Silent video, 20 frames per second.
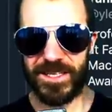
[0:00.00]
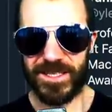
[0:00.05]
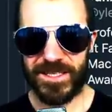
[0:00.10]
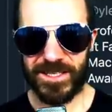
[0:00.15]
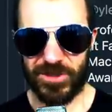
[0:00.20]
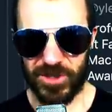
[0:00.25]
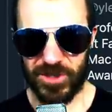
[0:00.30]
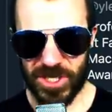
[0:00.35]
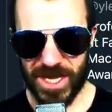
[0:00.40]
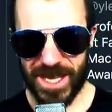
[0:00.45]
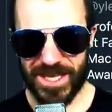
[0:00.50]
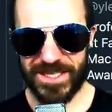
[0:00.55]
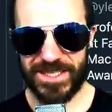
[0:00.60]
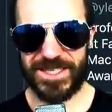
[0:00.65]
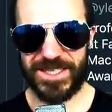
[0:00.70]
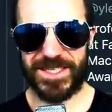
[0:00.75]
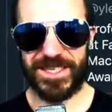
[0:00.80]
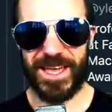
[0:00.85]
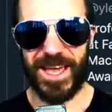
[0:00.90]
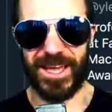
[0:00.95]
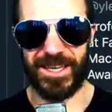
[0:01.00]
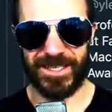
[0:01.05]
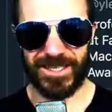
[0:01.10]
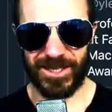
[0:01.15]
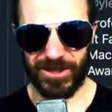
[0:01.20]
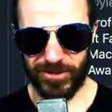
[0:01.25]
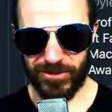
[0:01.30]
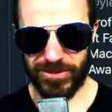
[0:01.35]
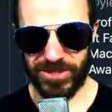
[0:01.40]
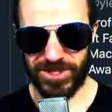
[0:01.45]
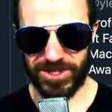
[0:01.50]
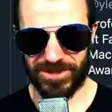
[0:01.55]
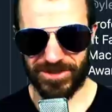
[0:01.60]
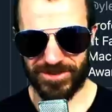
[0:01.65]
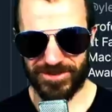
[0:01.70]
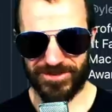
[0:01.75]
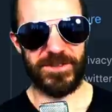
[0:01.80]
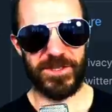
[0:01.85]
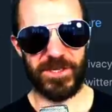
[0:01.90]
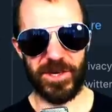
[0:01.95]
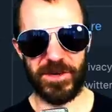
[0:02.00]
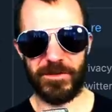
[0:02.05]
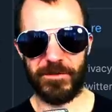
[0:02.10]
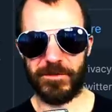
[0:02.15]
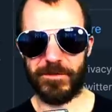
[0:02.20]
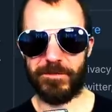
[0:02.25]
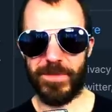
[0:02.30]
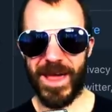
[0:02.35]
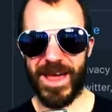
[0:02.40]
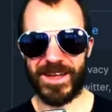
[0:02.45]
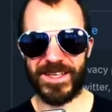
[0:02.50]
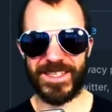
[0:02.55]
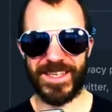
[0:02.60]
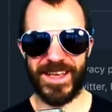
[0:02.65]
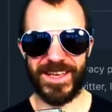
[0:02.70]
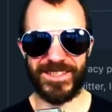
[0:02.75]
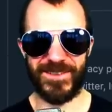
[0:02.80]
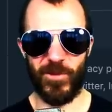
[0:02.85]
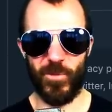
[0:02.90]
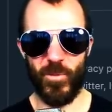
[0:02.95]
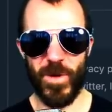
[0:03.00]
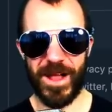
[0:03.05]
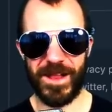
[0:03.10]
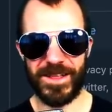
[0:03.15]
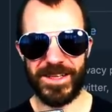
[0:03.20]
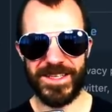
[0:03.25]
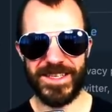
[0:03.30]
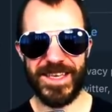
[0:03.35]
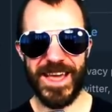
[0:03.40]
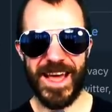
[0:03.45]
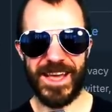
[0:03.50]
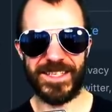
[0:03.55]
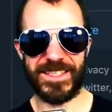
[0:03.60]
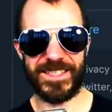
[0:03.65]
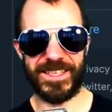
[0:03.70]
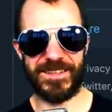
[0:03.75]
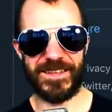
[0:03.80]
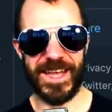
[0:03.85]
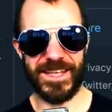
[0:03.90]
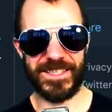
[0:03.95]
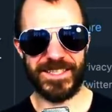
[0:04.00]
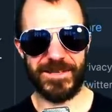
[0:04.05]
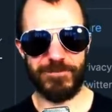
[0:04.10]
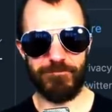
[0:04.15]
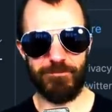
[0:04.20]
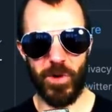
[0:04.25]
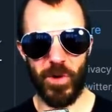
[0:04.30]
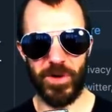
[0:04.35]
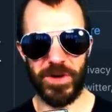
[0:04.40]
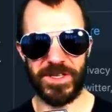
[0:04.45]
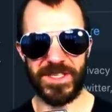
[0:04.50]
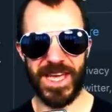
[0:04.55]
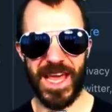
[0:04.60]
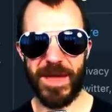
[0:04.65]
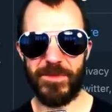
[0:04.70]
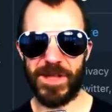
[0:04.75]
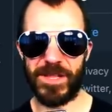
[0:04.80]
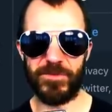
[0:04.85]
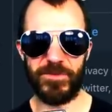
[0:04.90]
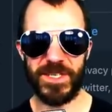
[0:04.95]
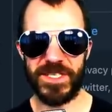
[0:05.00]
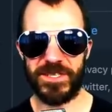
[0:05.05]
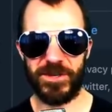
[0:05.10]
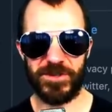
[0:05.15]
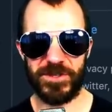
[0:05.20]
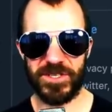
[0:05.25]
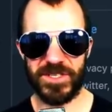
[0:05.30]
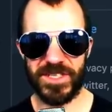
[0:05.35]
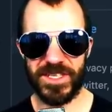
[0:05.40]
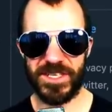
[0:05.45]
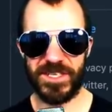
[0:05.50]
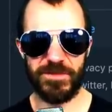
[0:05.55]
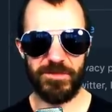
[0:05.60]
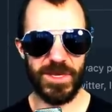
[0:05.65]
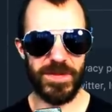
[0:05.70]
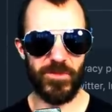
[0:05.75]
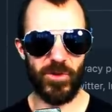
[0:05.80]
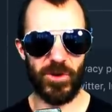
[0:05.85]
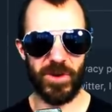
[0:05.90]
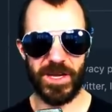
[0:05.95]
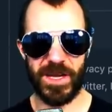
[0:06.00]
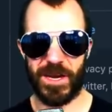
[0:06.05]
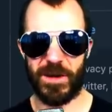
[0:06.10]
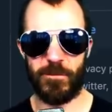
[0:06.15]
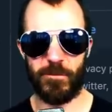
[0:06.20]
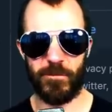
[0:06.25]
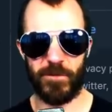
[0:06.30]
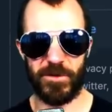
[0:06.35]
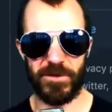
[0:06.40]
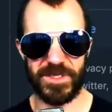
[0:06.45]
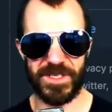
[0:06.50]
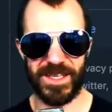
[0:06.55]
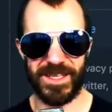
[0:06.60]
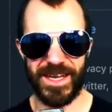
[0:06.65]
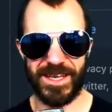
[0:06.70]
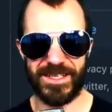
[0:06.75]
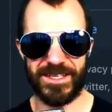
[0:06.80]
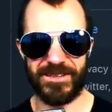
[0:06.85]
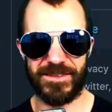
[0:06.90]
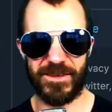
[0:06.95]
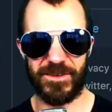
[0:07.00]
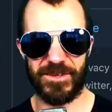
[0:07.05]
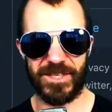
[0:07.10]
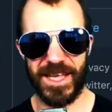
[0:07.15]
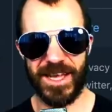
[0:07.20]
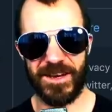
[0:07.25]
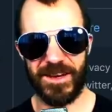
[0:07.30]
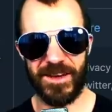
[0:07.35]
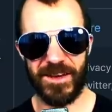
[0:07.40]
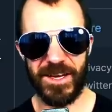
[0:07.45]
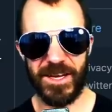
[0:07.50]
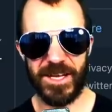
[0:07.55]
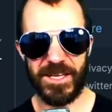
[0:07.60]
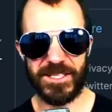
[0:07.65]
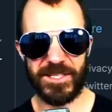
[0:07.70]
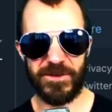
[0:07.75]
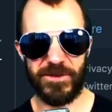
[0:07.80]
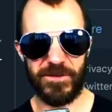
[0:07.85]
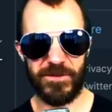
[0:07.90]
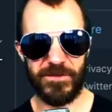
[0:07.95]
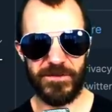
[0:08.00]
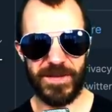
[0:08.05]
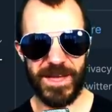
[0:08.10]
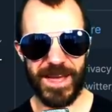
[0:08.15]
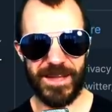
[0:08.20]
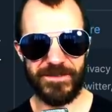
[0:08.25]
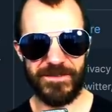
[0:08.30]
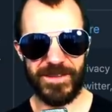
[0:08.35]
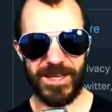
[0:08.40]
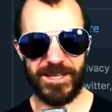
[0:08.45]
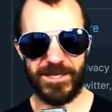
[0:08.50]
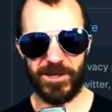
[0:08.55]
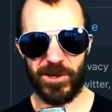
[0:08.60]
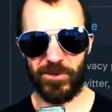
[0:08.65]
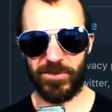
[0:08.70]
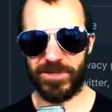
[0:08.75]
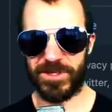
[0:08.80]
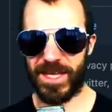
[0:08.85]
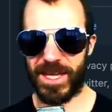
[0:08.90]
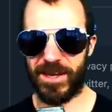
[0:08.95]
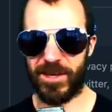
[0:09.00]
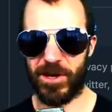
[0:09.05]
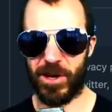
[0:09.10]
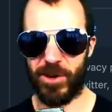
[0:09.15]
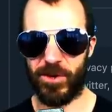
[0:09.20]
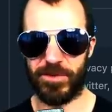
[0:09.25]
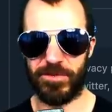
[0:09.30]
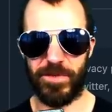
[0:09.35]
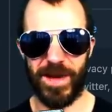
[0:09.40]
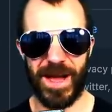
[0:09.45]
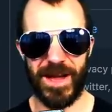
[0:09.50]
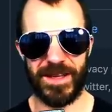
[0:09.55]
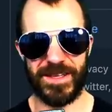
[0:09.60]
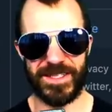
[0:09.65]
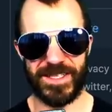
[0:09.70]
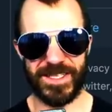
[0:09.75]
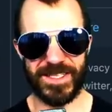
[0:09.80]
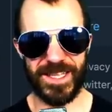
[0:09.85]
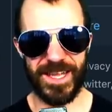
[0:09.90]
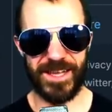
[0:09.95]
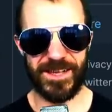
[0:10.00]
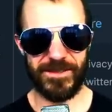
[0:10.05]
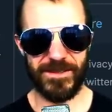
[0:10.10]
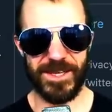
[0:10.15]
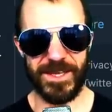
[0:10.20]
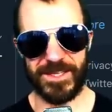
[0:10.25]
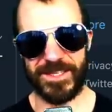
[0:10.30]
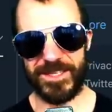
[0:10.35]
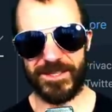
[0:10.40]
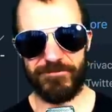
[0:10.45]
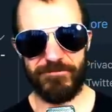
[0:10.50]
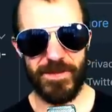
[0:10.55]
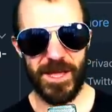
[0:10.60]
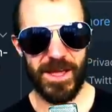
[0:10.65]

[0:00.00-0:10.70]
suggests a solution. Jonathan Peck says, well, yes, that's the point. ML researchers need to be more careful selecting their data so that they don't encode biases like this.